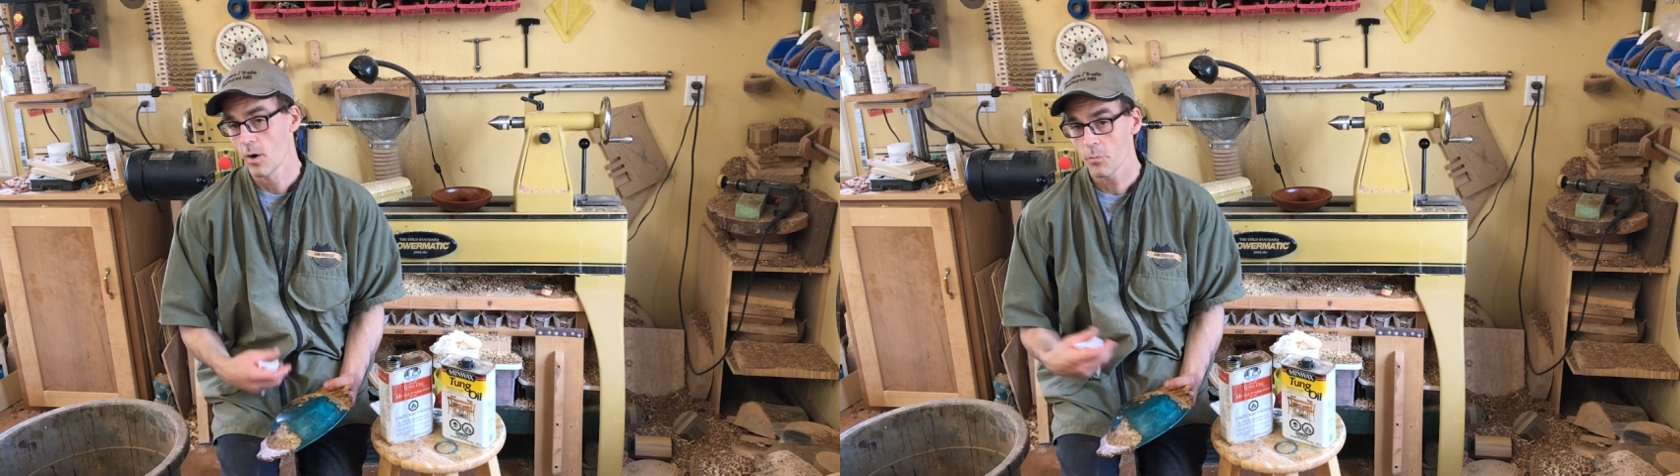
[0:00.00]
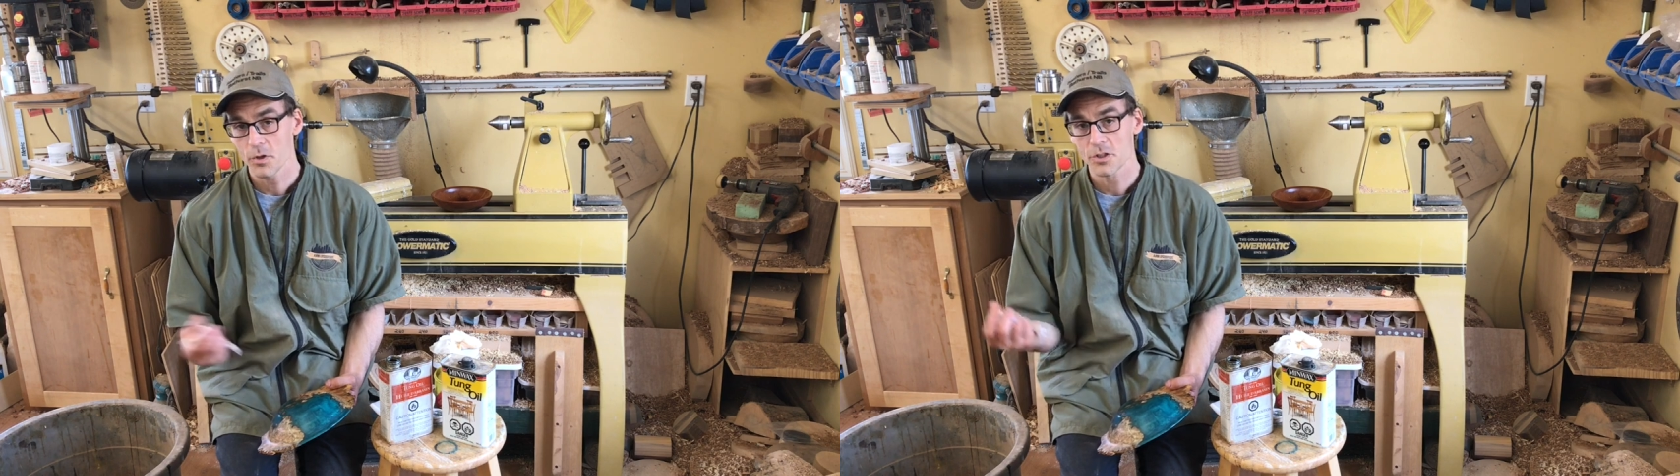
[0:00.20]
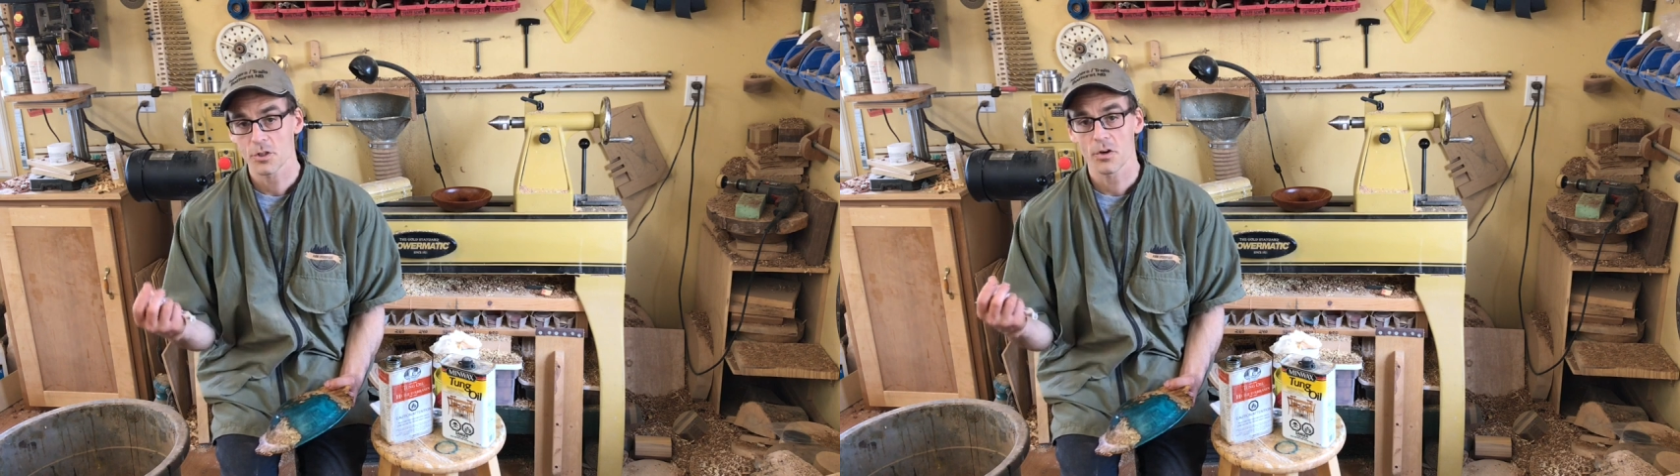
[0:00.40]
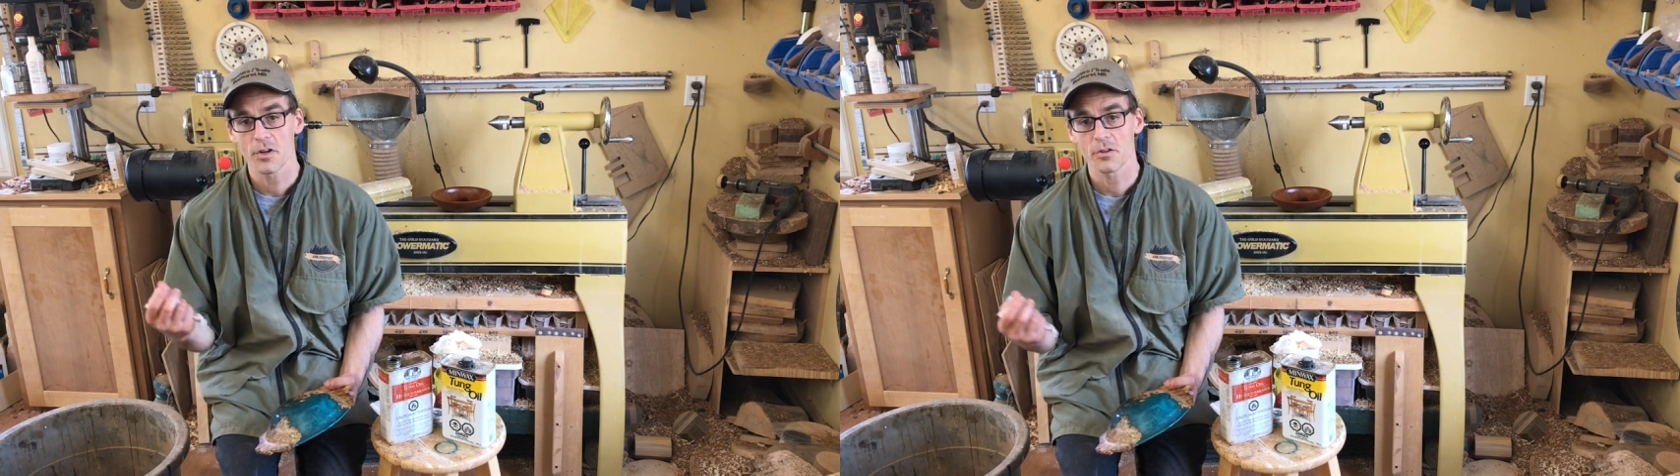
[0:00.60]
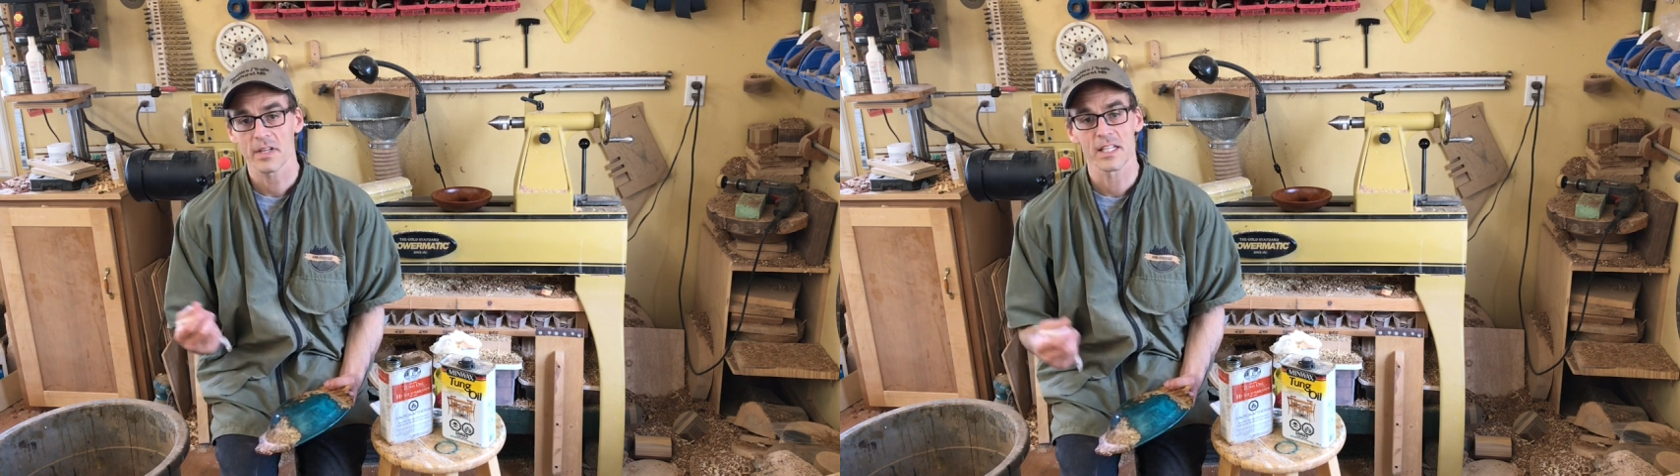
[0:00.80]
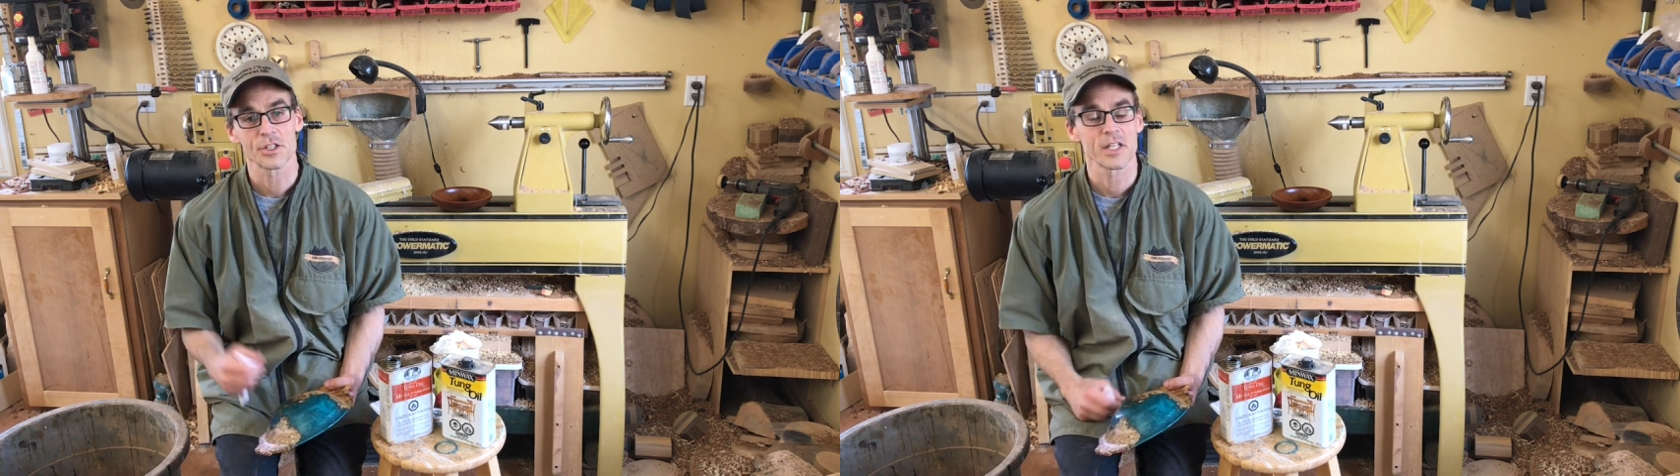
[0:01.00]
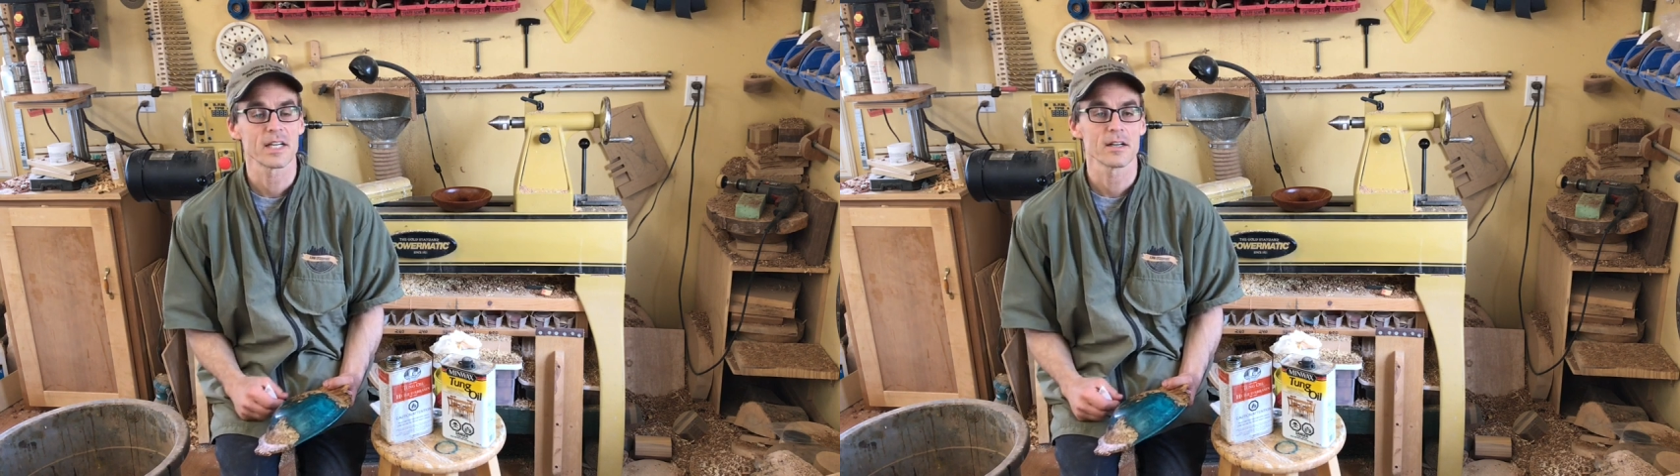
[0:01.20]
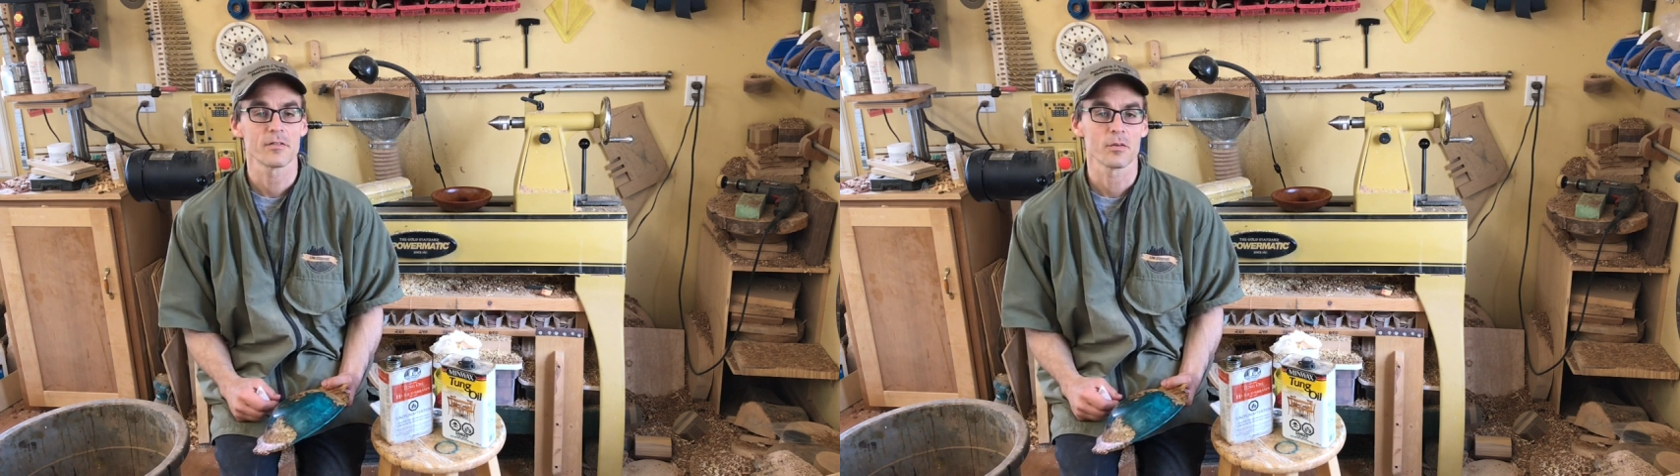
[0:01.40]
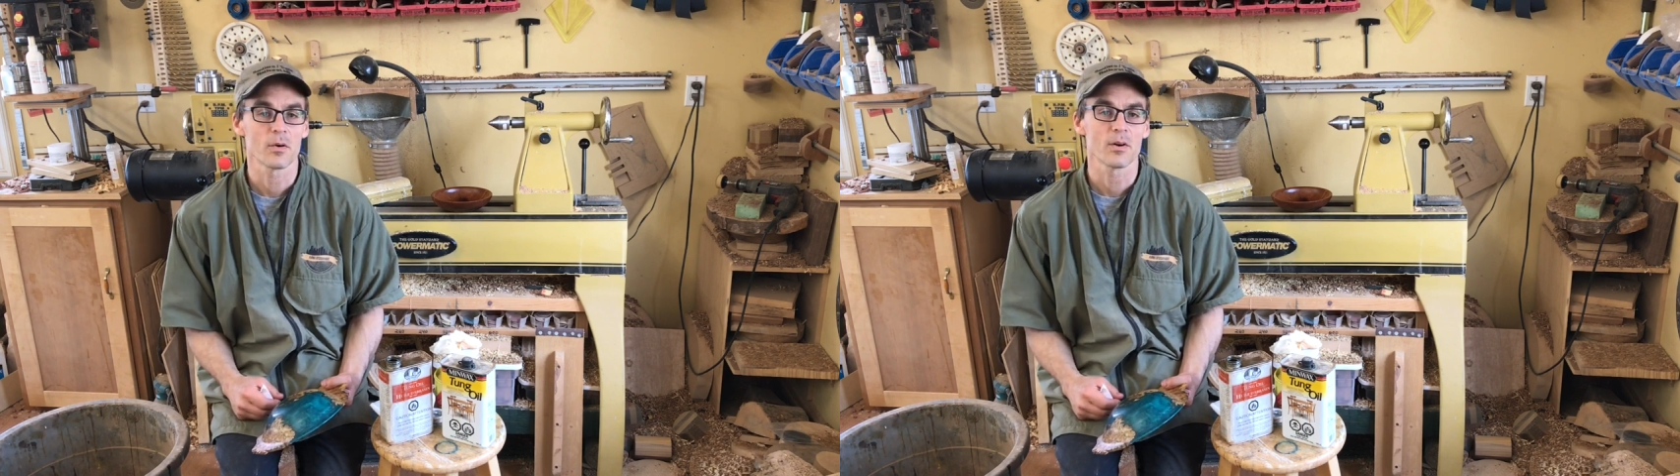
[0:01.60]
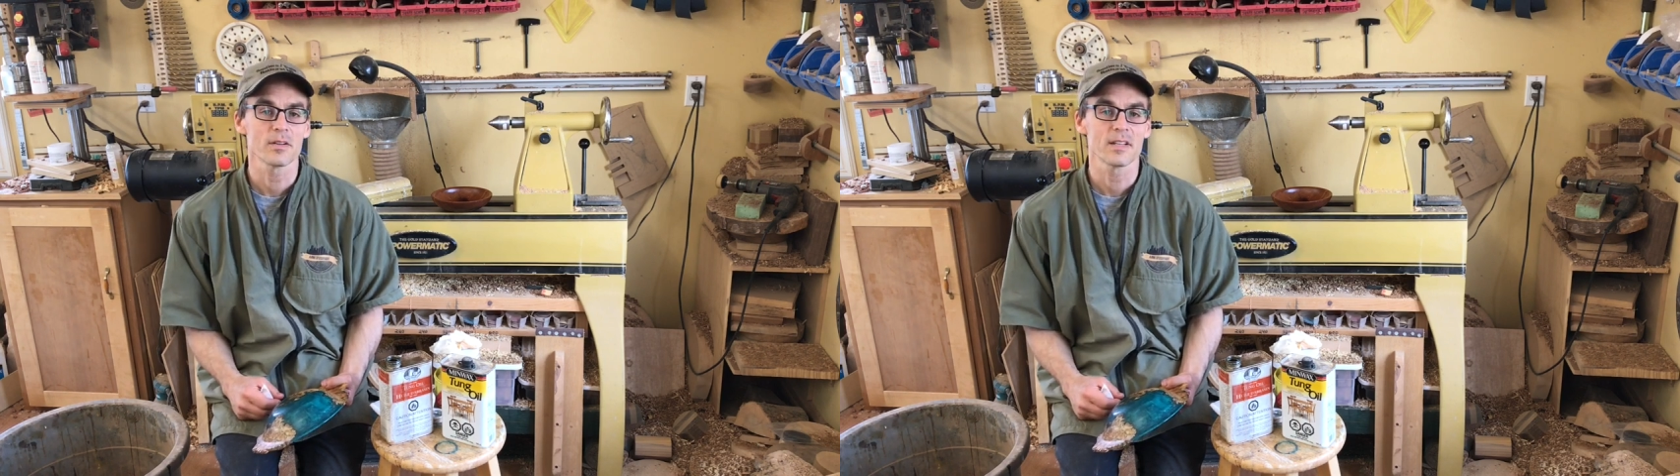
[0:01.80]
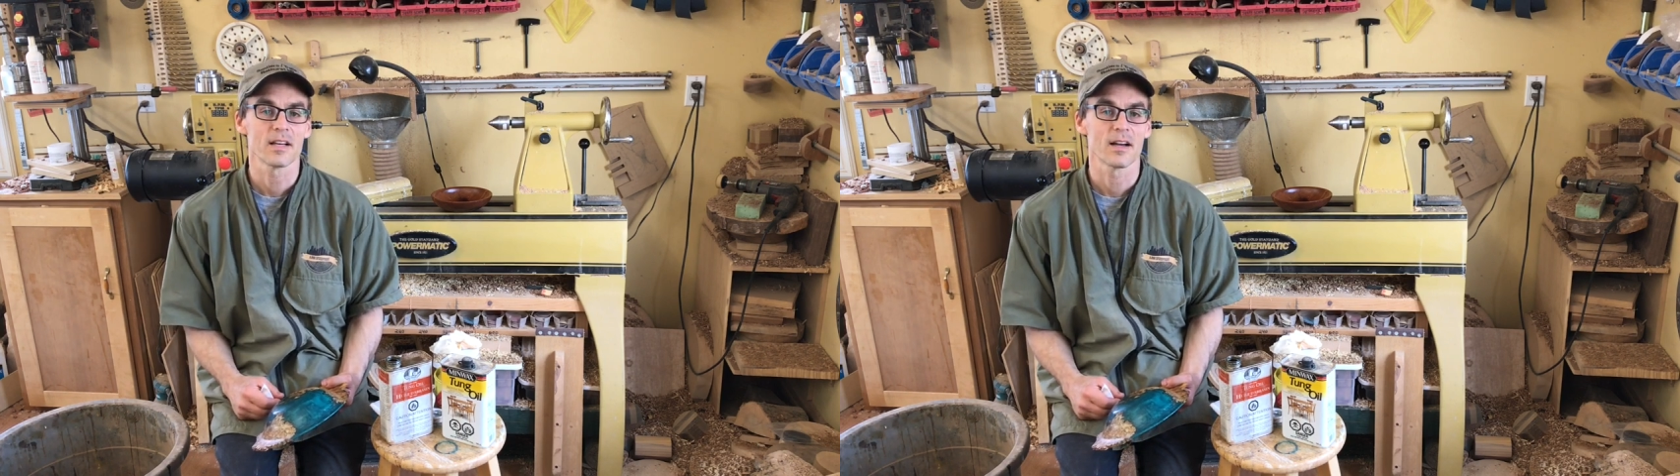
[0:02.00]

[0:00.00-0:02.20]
Hope you enjoyed. You can share if you want,